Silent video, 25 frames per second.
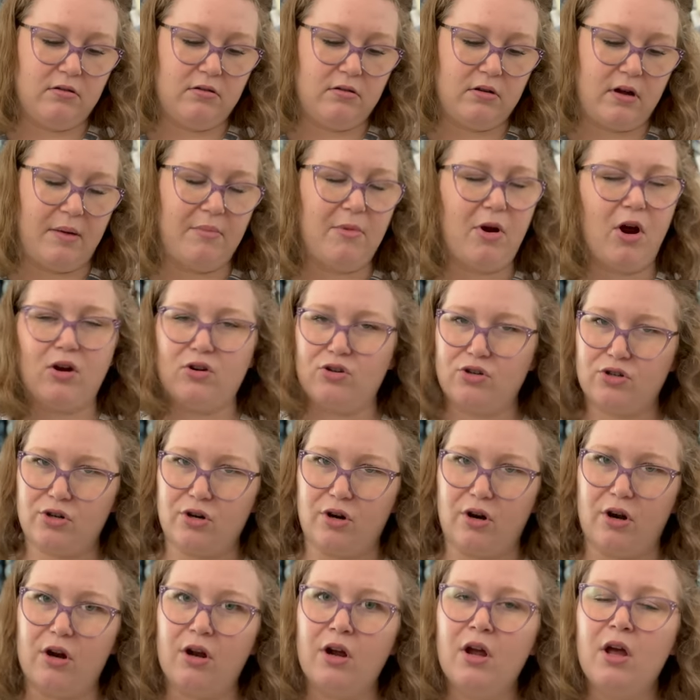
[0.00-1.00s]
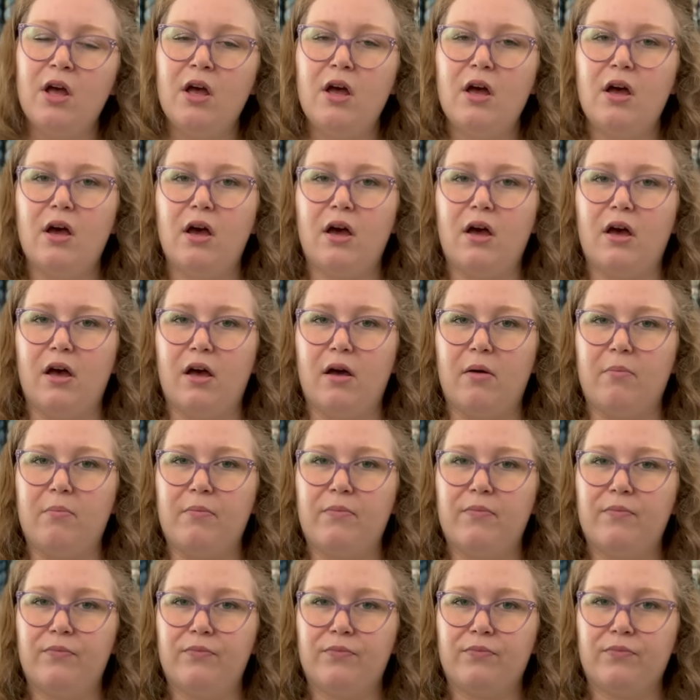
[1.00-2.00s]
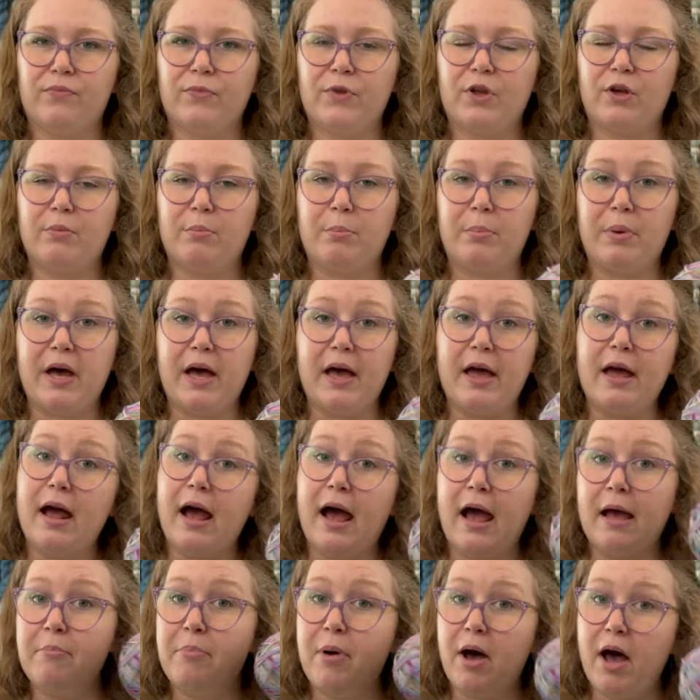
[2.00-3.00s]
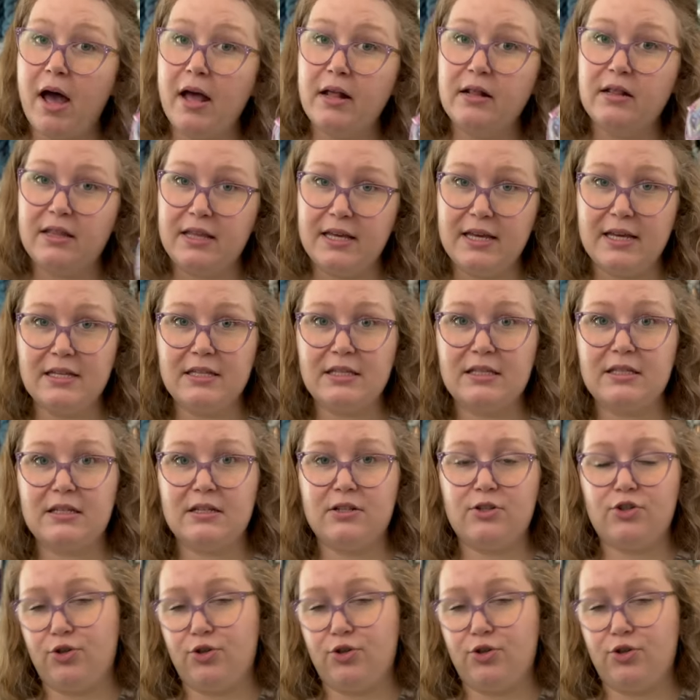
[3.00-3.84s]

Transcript: I'm not sure. Um, but I bought this